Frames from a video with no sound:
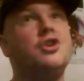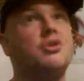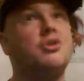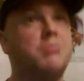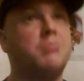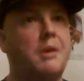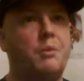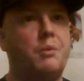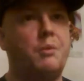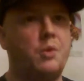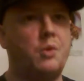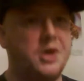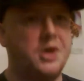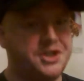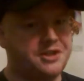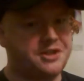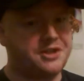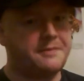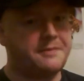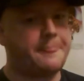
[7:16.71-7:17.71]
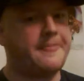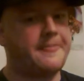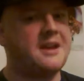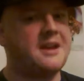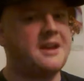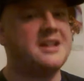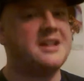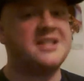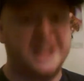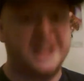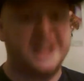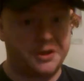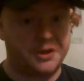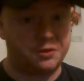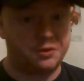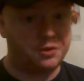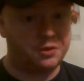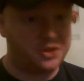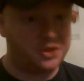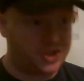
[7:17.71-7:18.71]
Your mum was a
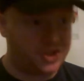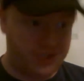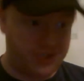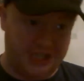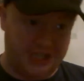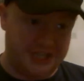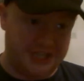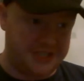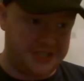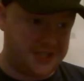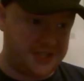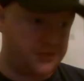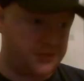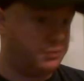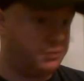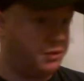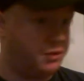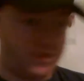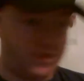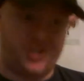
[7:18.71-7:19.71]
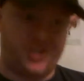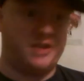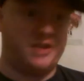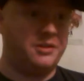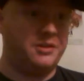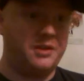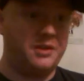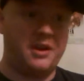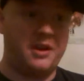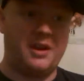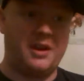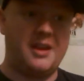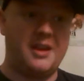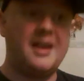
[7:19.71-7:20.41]
psycho. She is delusional."